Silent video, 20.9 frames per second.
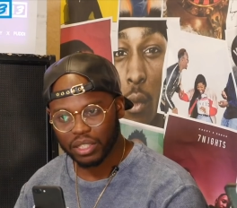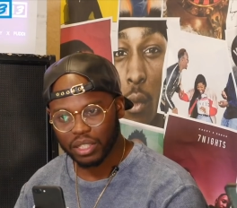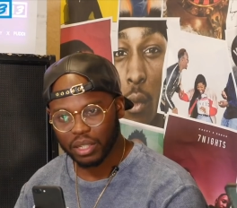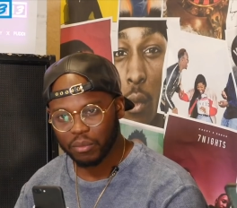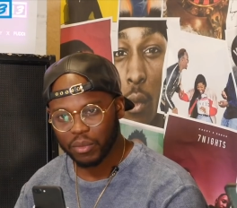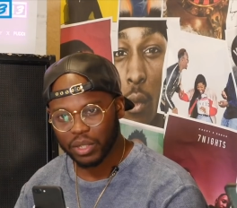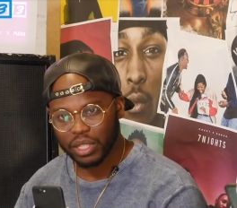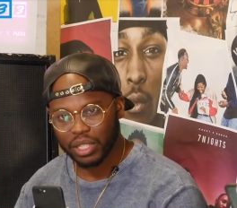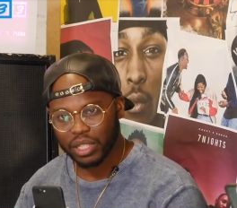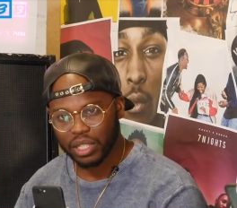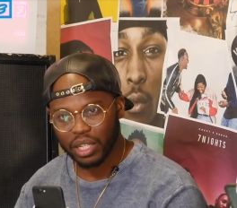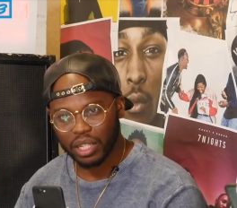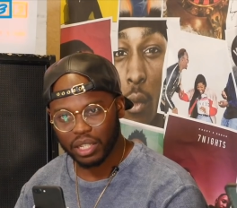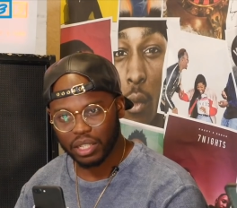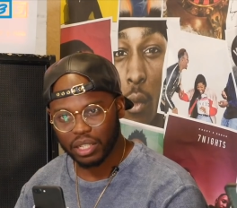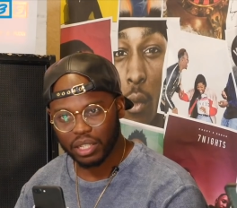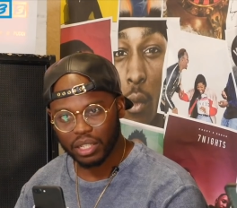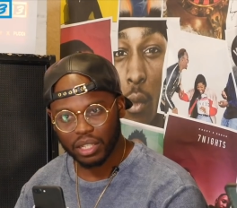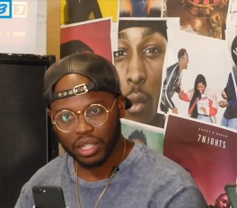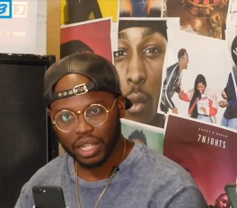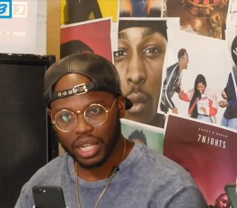Speaker 1: someone
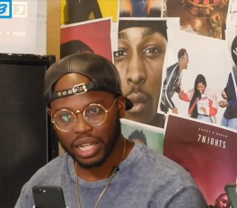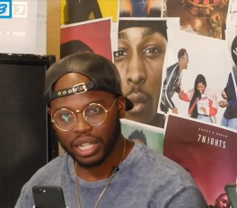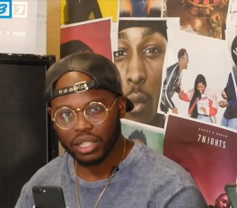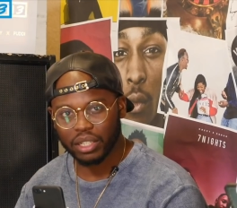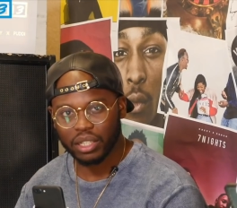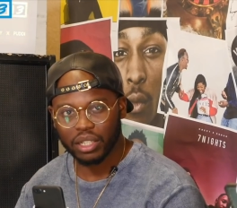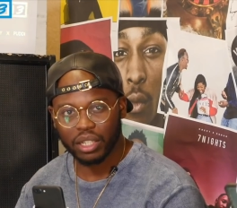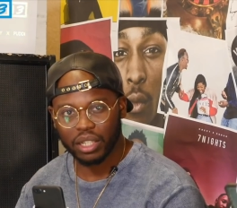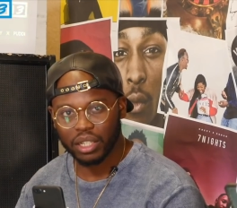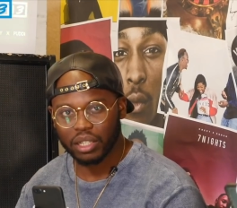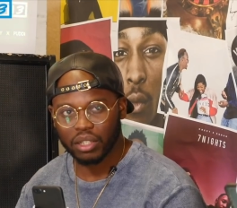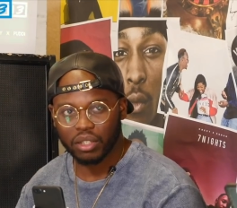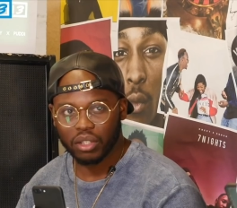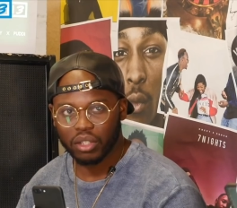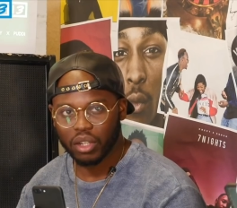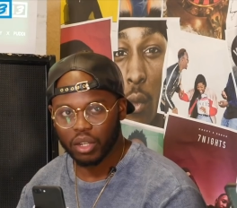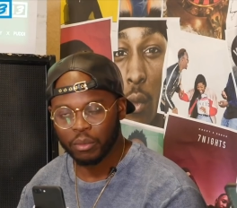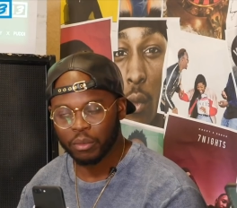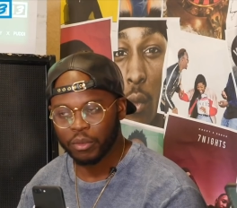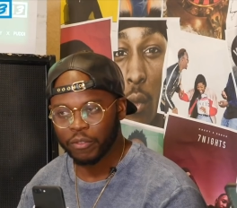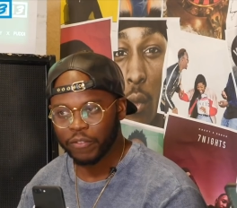said, like a,
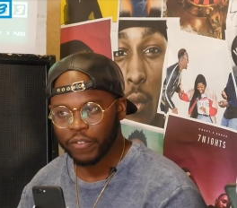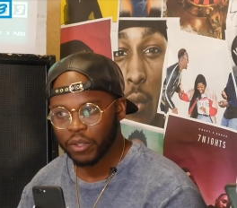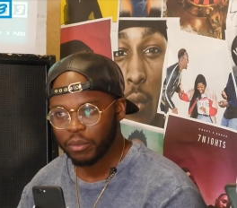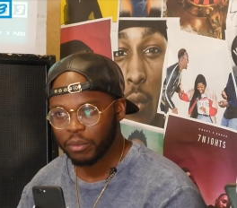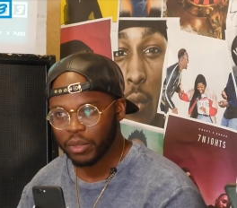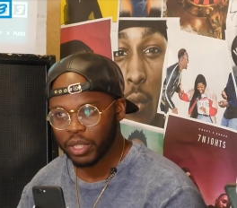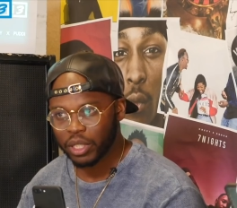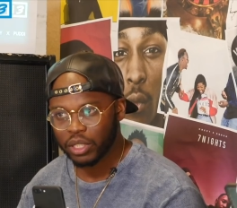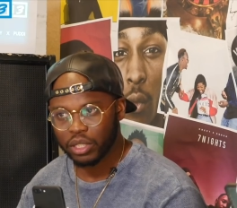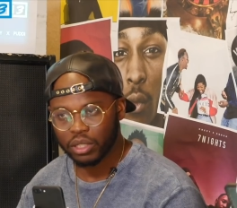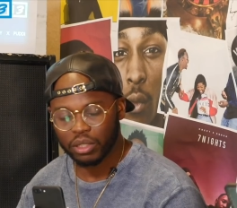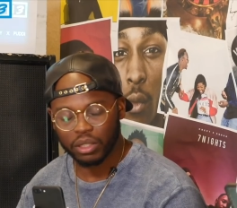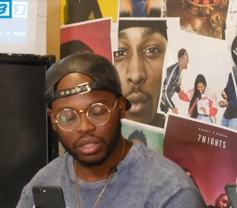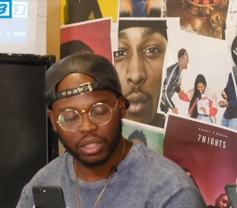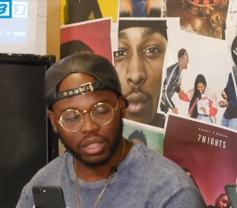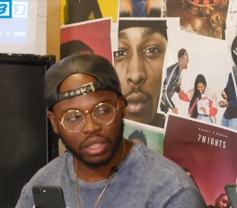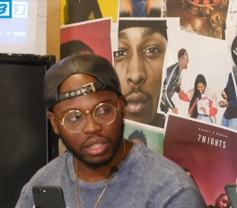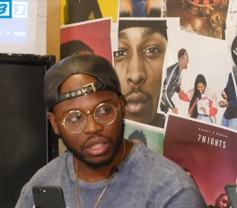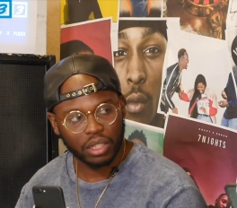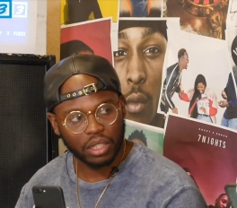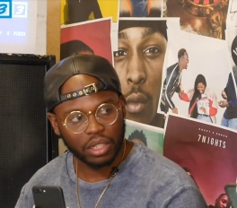a homophobic
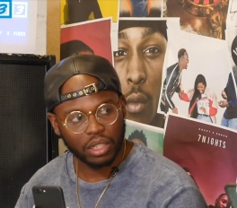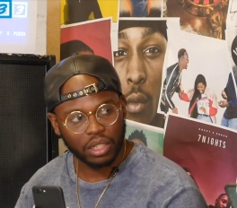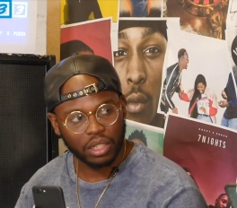joke.